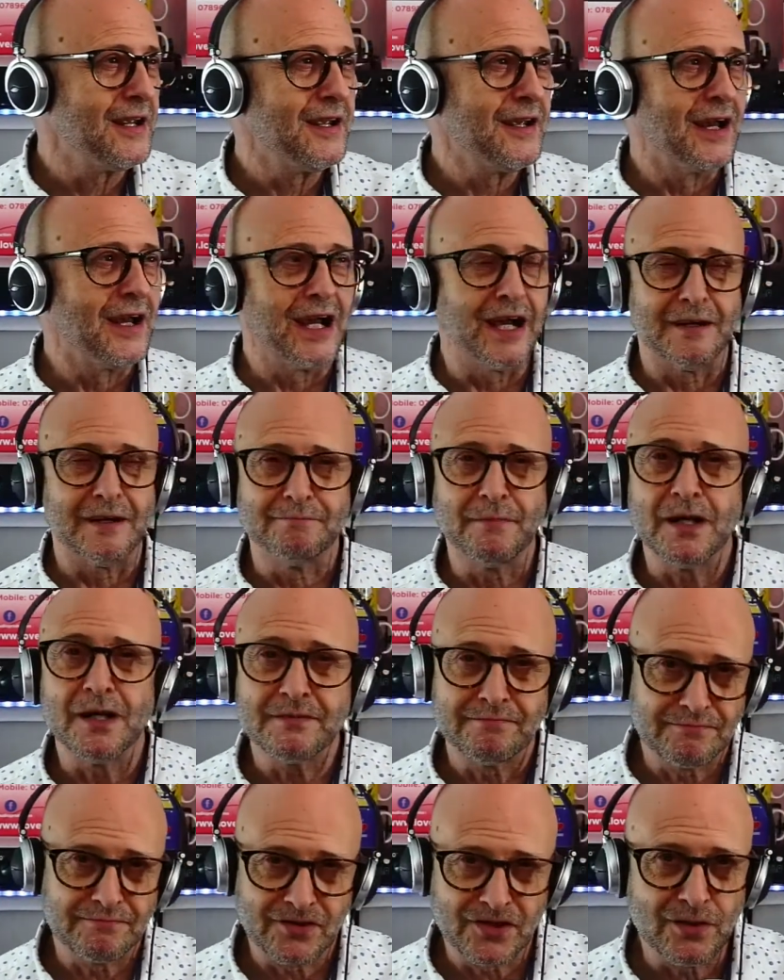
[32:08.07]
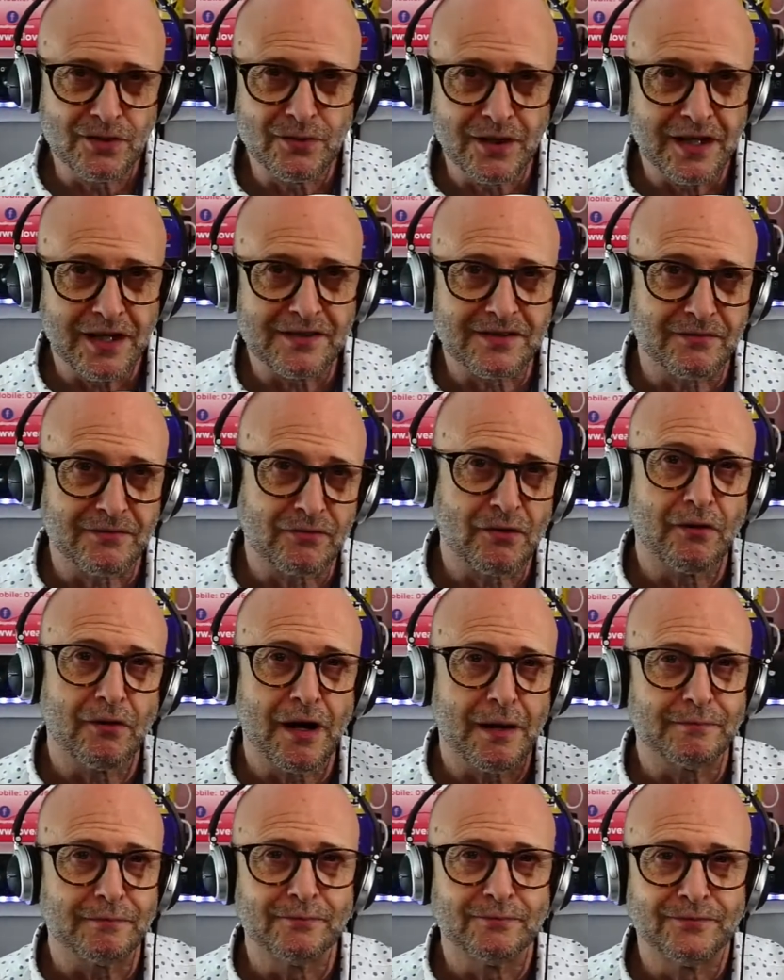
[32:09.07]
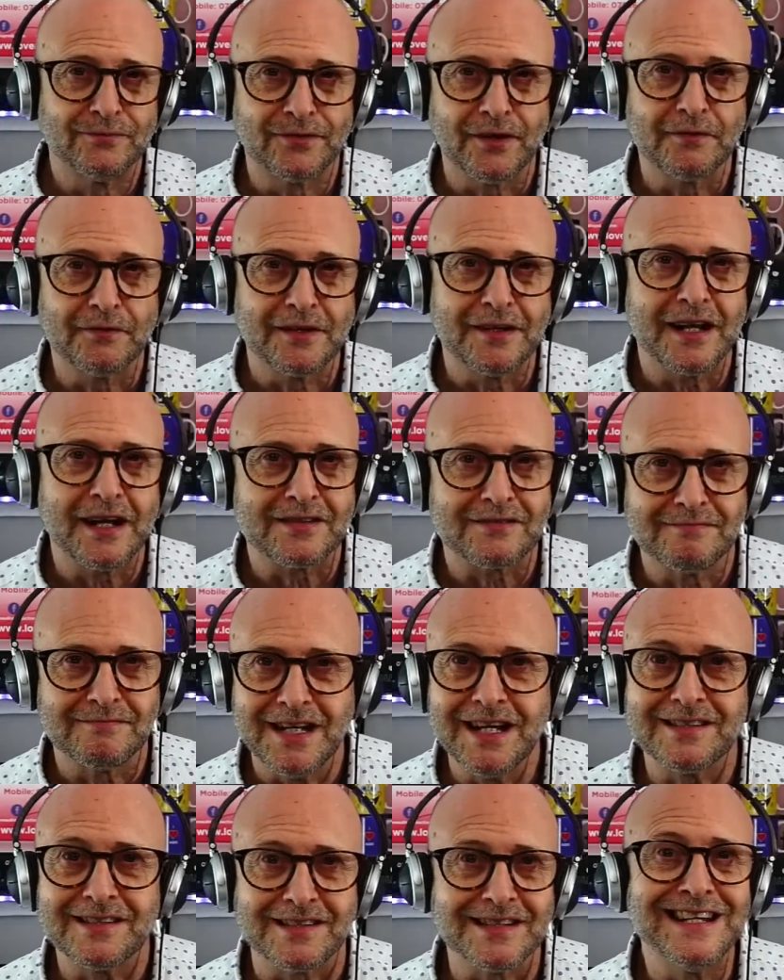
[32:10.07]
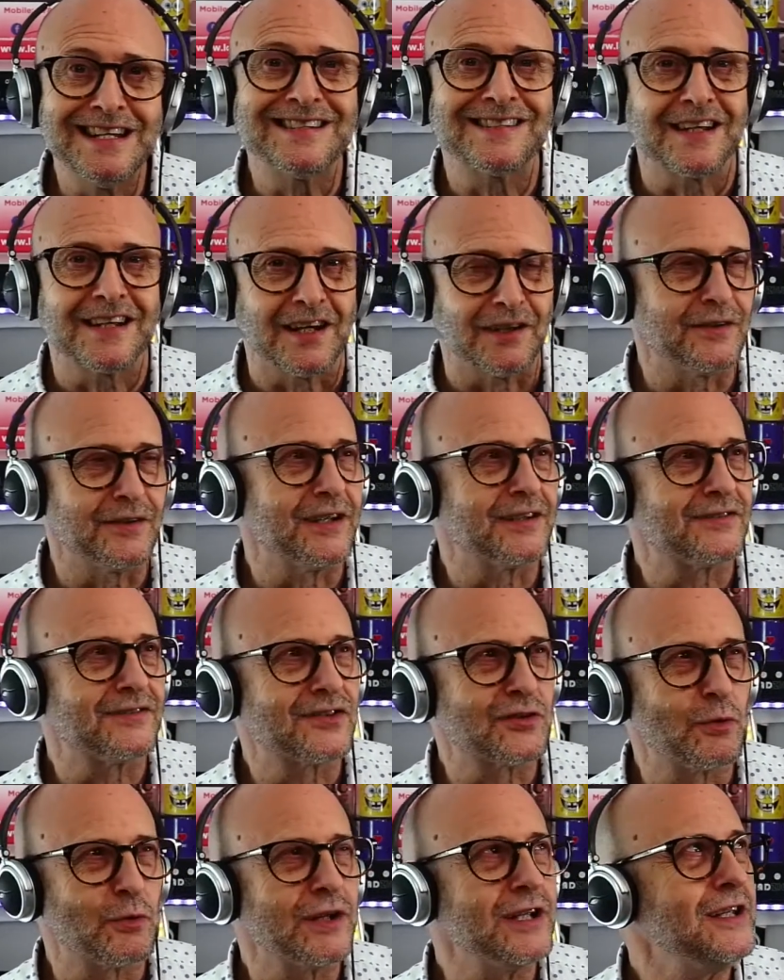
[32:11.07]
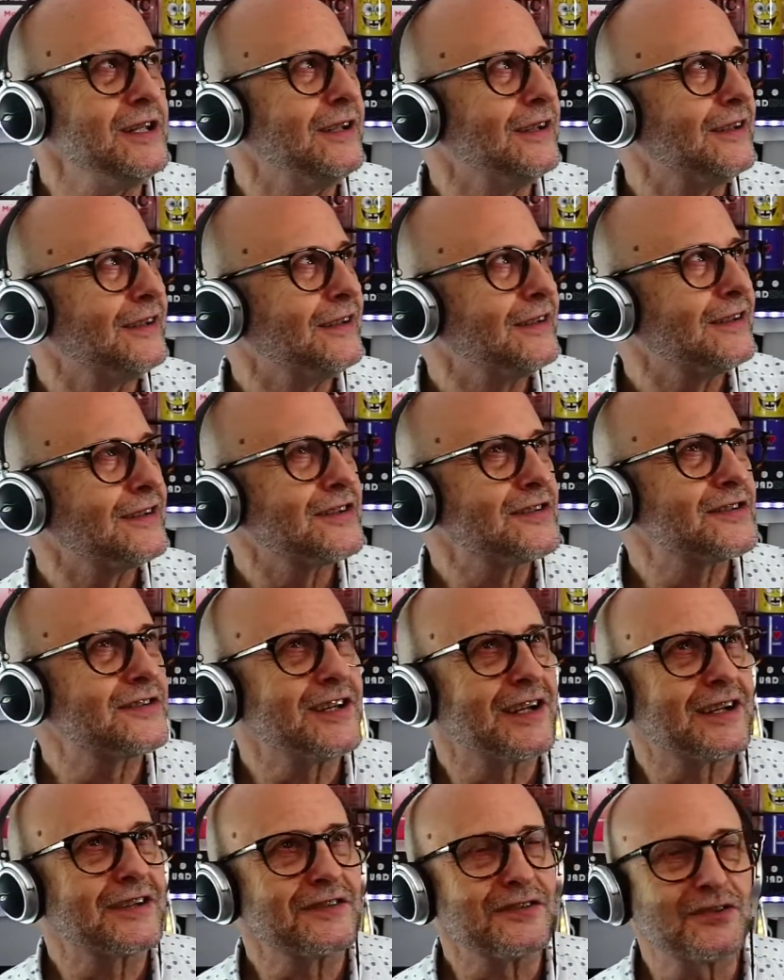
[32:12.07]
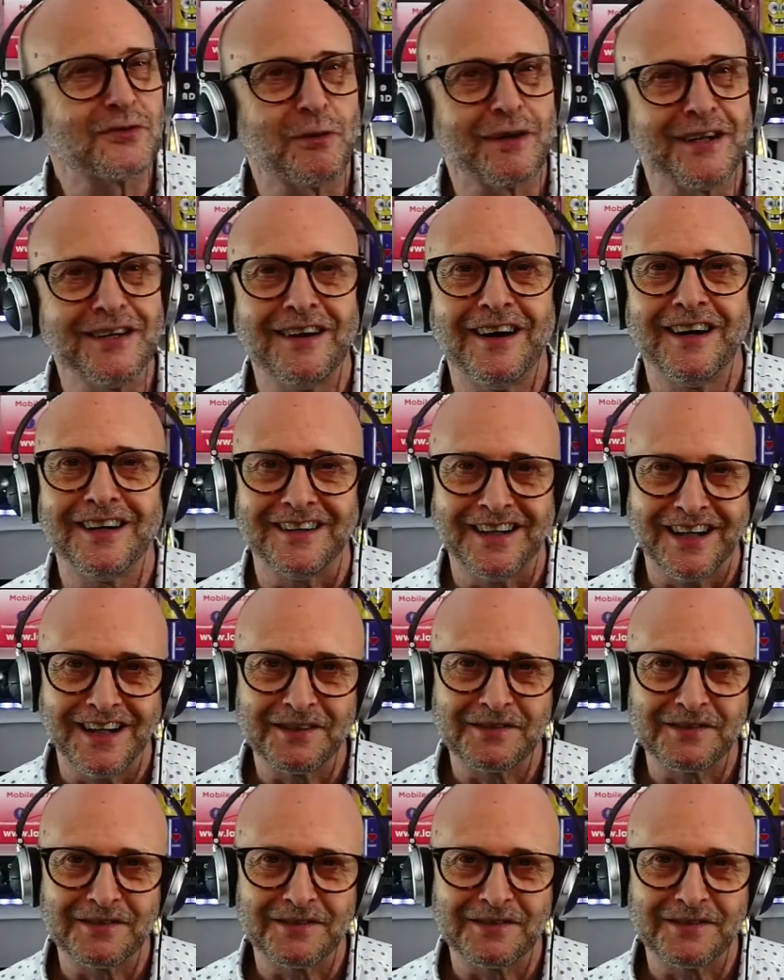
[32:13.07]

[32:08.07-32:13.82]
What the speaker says: My two kids have grown up and flown the nest years and years ago. They're 26 and 29 now.